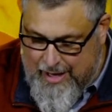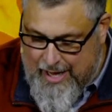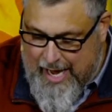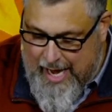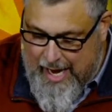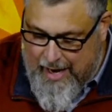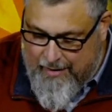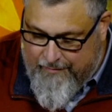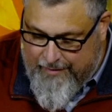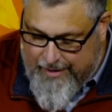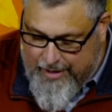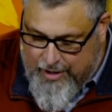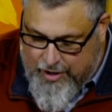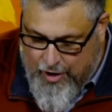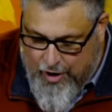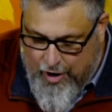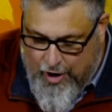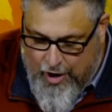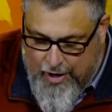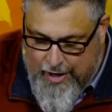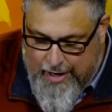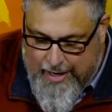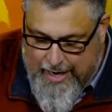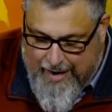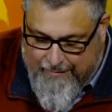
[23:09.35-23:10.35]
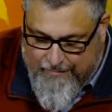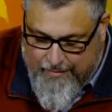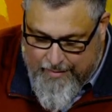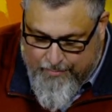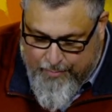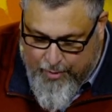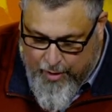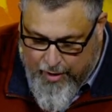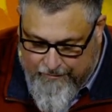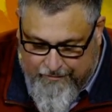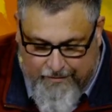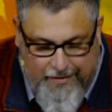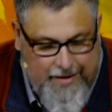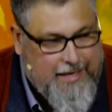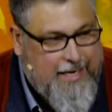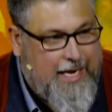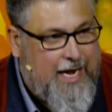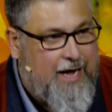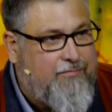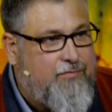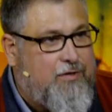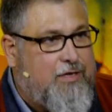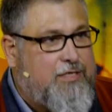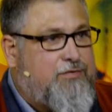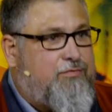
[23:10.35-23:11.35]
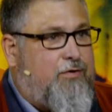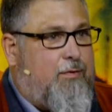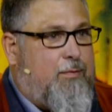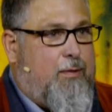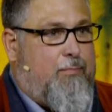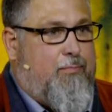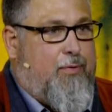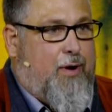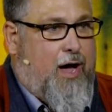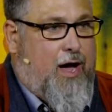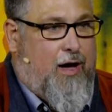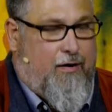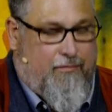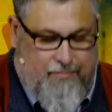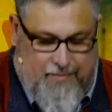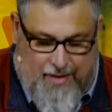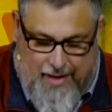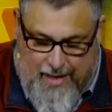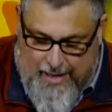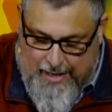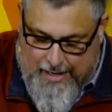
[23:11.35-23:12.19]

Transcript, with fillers: Every good and every perfect gift is from above,